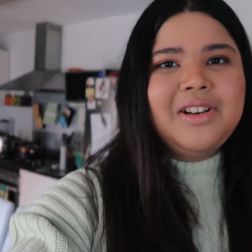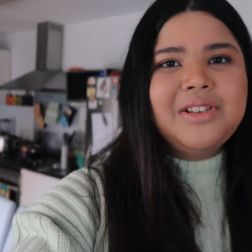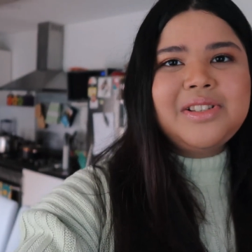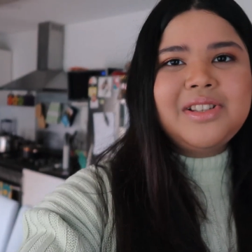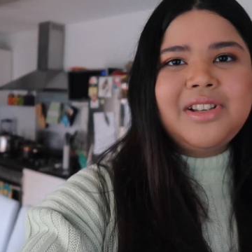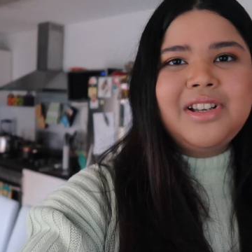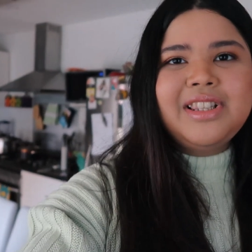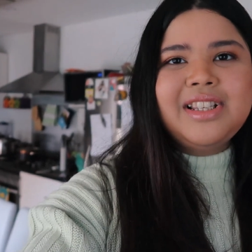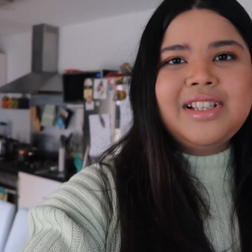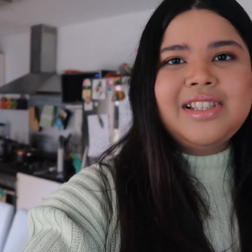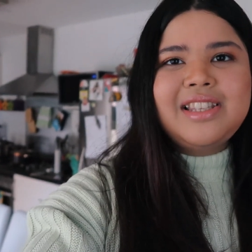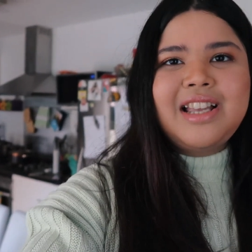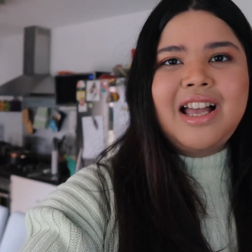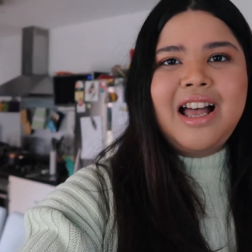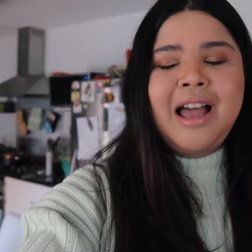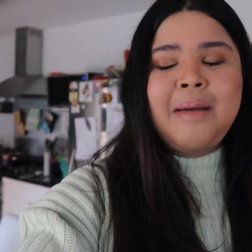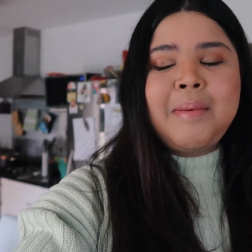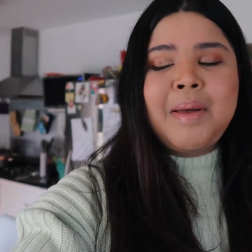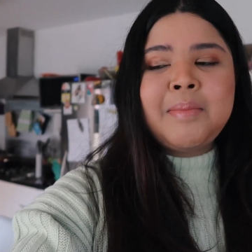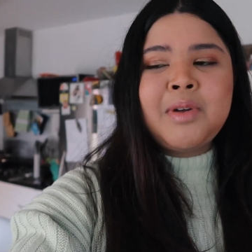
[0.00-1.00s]
also this
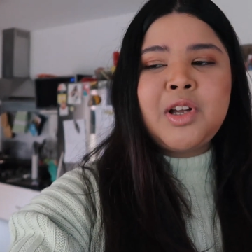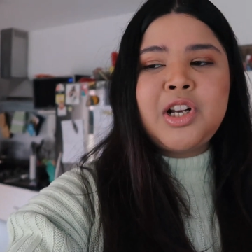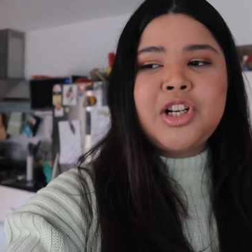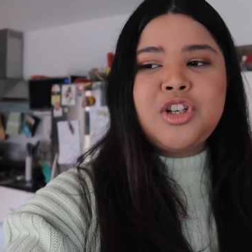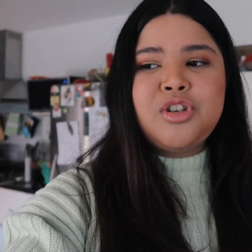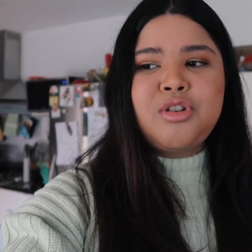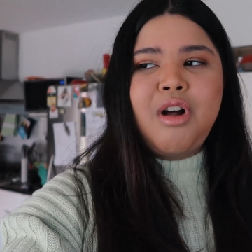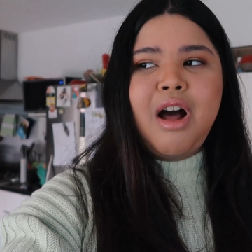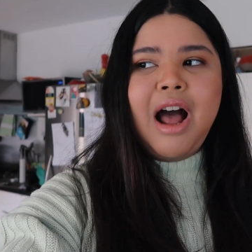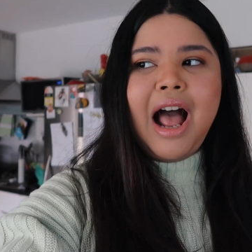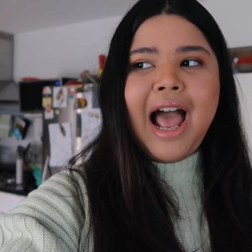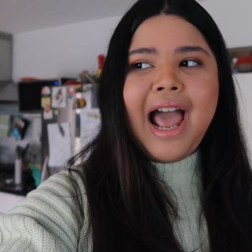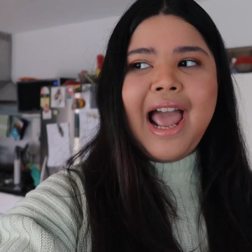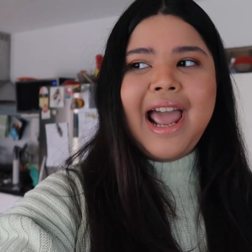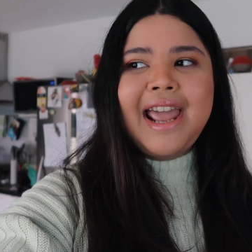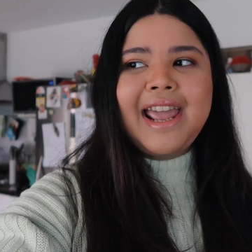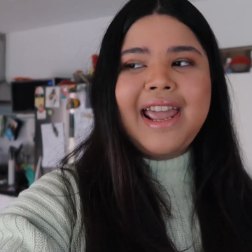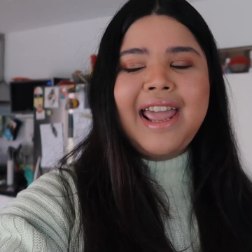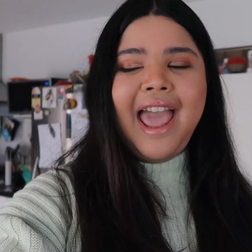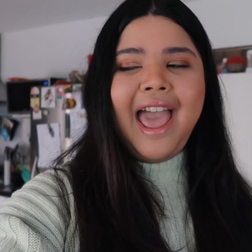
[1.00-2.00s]
time I'm gonna try
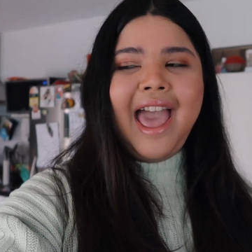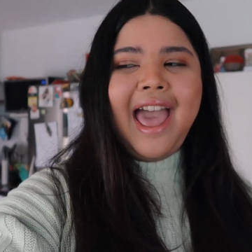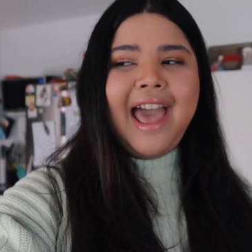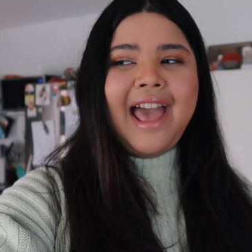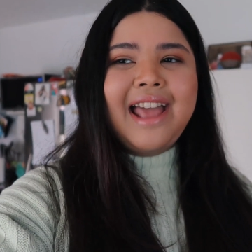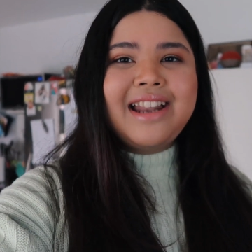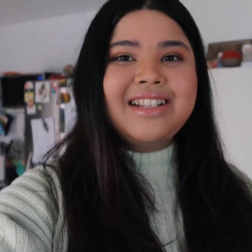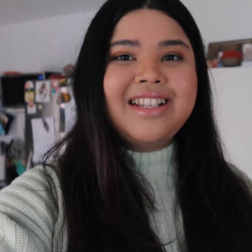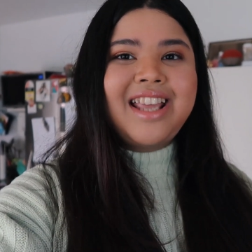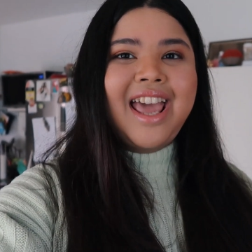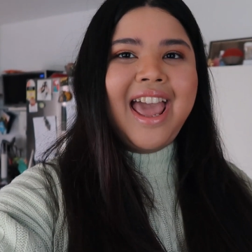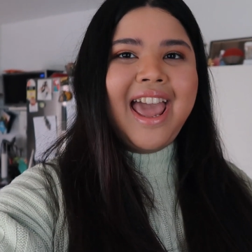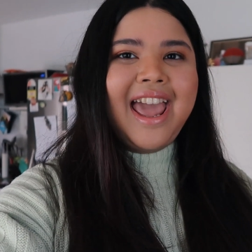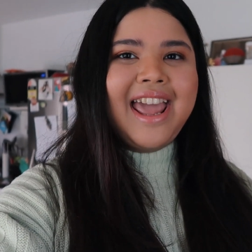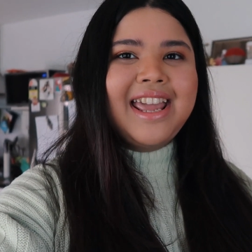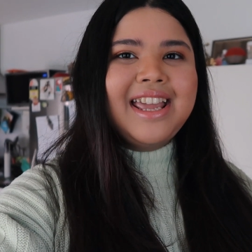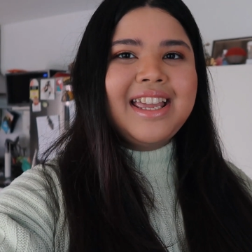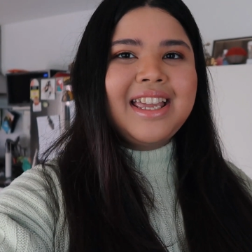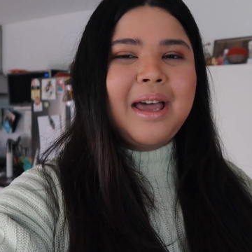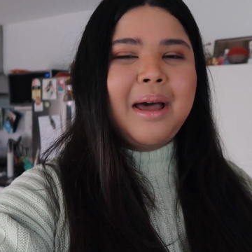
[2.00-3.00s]
and
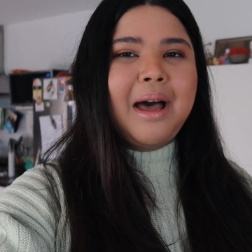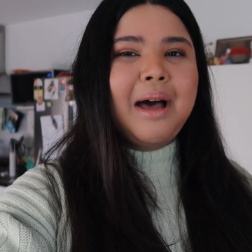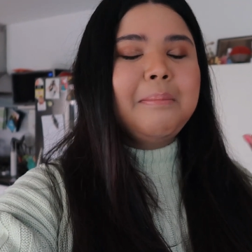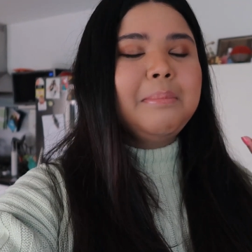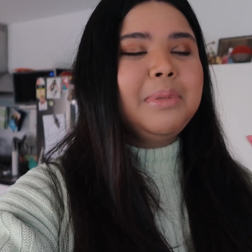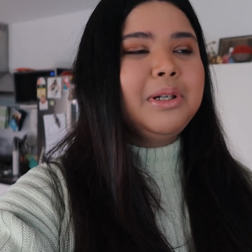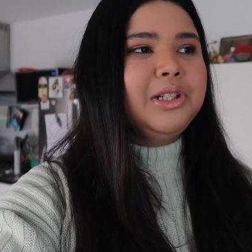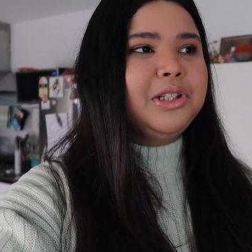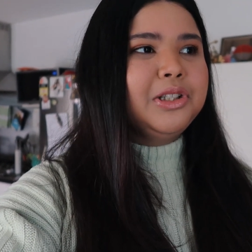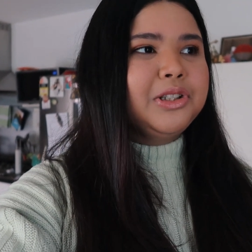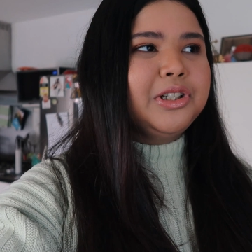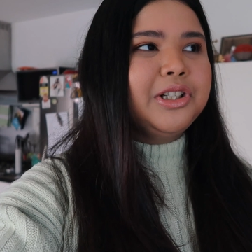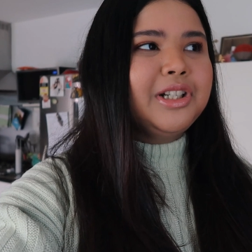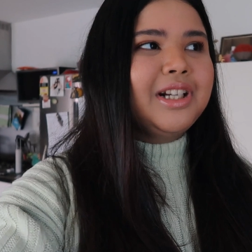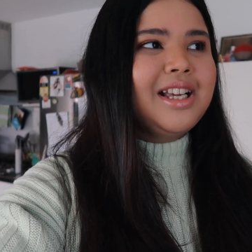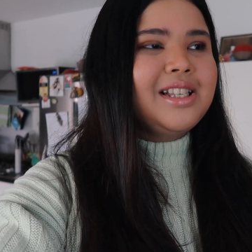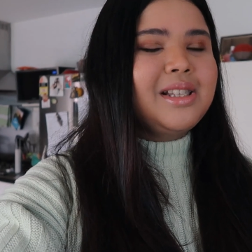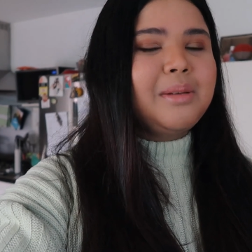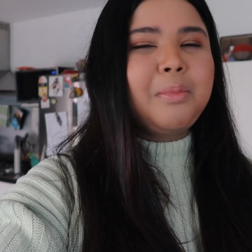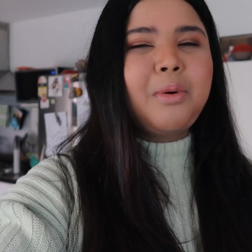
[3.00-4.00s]
take a balloon
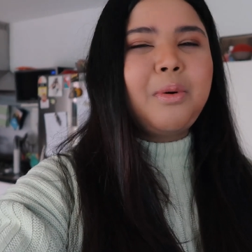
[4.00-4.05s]
as a